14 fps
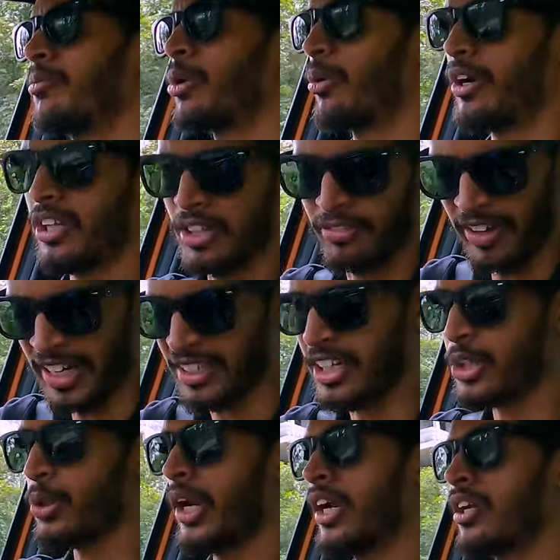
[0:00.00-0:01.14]
provided the fact
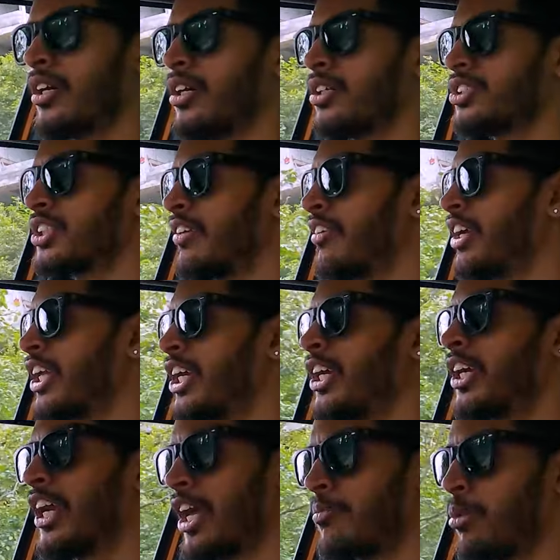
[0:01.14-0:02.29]
that you get a
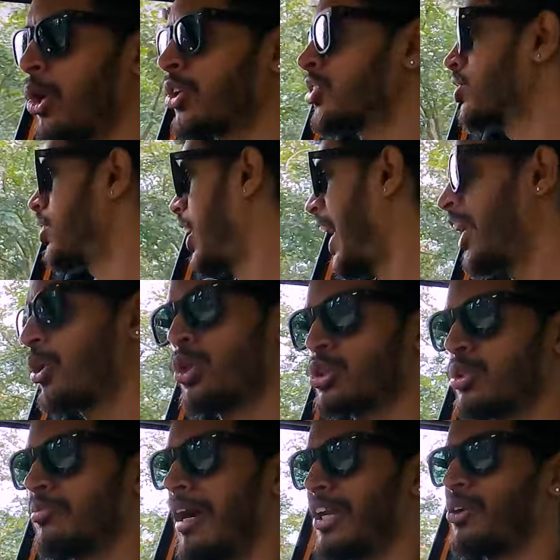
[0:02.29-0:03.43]
CVT gearbox and
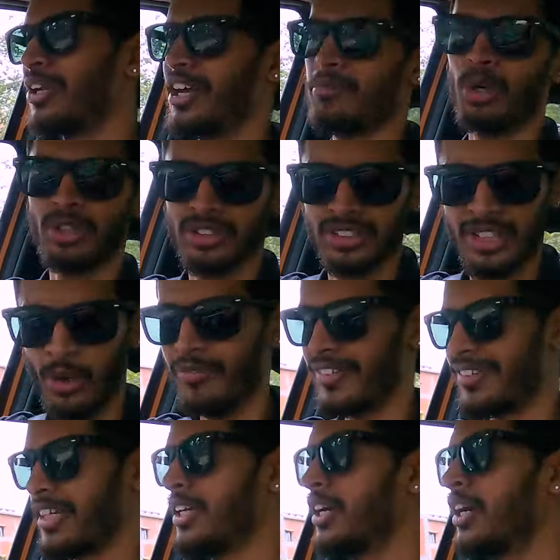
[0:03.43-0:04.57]
also a manual gearbox,
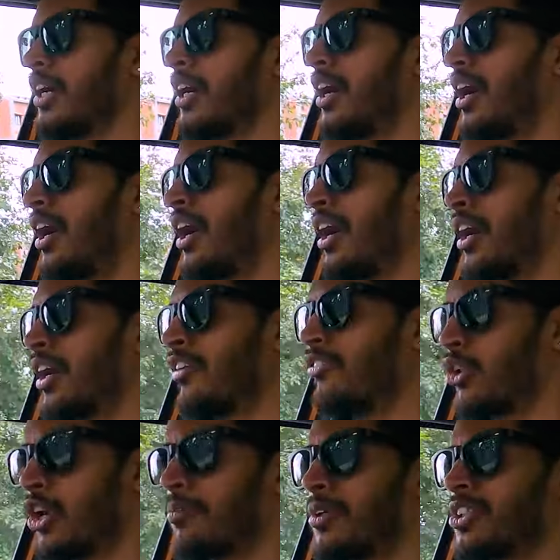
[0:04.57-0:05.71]
obviously.
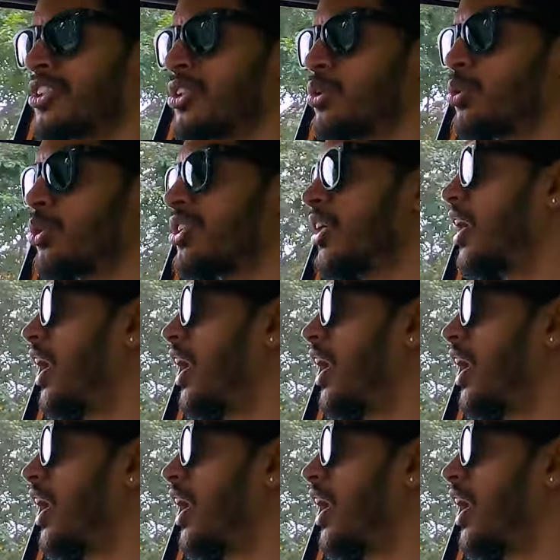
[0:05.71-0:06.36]
If you're a person who is